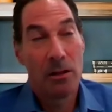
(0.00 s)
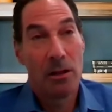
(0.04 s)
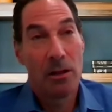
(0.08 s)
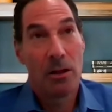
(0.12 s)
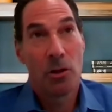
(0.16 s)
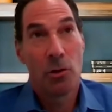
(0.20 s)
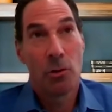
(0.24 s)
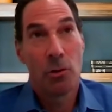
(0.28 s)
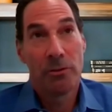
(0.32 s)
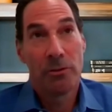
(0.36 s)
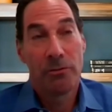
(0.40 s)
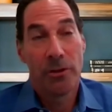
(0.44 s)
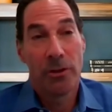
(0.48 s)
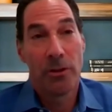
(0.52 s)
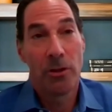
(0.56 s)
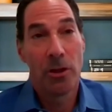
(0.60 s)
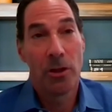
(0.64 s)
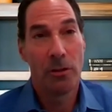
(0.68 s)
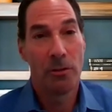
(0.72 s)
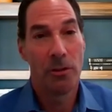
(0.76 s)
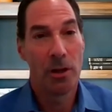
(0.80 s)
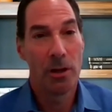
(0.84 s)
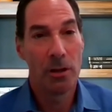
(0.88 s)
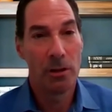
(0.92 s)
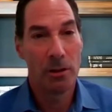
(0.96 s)
I Griffin,
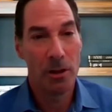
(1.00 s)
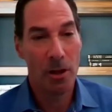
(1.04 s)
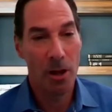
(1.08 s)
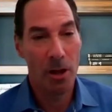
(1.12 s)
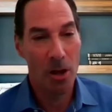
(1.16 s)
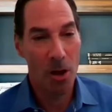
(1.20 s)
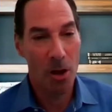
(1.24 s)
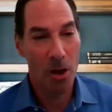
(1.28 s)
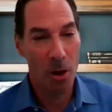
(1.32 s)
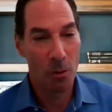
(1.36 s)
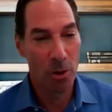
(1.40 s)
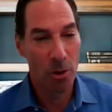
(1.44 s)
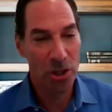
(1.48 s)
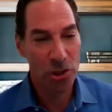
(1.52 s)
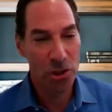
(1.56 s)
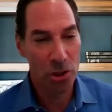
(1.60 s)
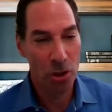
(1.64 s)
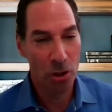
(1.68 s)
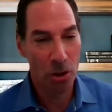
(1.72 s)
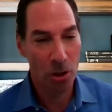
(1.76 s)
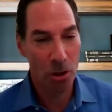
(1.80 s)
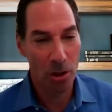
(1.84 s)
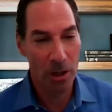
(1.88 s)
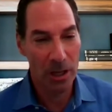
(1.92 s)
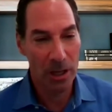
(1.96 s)
the, the
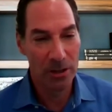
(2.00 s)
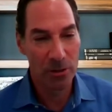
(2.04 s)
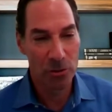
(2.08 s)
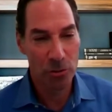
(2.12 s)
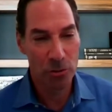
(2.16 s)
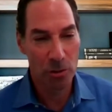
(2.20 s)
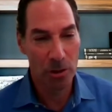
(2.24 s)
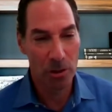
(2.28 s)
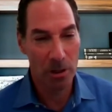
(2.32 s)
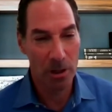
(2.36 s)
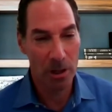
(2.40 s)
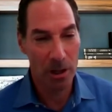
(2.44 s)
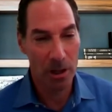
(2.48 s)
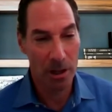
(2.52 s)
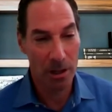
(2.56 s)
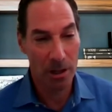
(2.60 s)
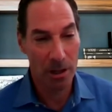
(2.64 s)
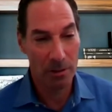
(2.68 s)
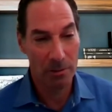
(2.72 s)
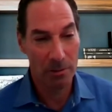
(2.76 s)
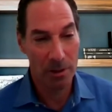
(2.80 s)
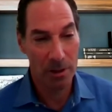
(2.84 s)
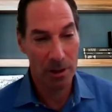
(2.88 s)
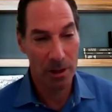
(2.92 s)
original intro, uh,